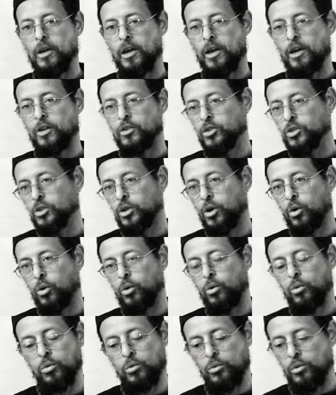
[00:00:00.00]
And
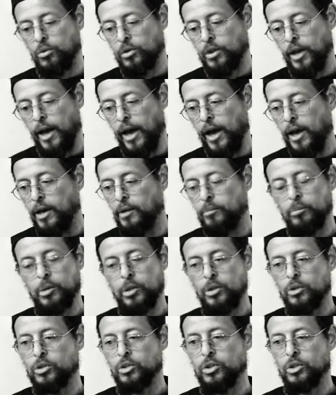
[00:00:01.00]
so that
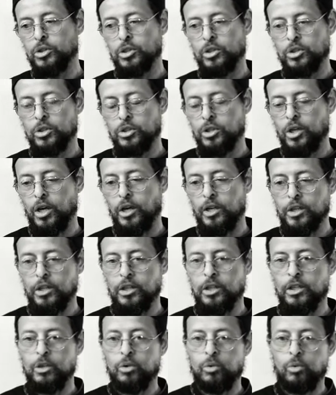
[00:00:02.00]
means the
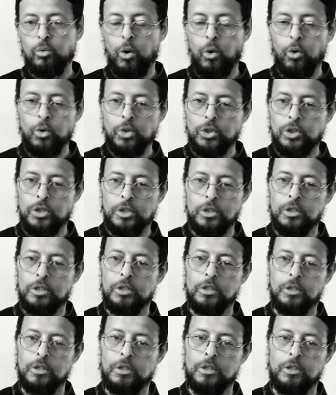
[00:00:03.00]
steady erosion
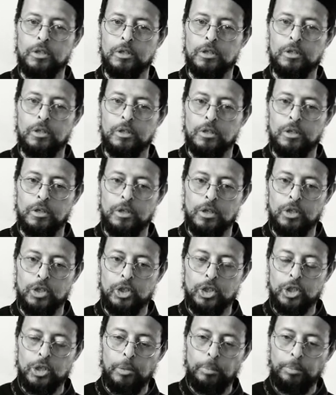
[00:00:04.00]
and
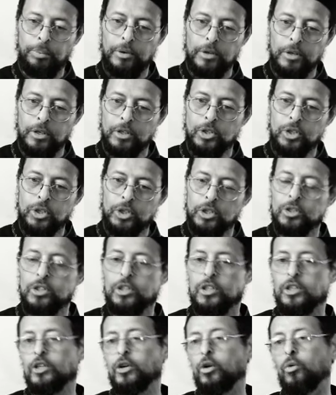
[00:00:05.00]
chipping and
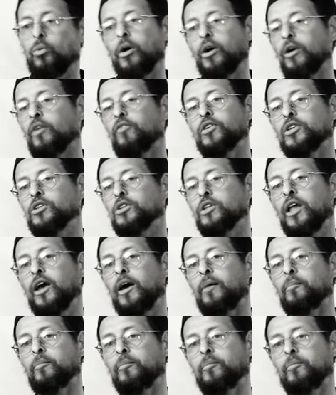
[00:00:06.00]
chiseling away of
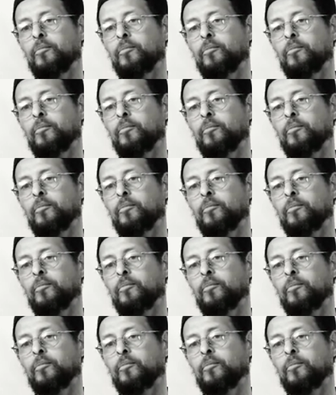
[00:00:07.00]
Islam.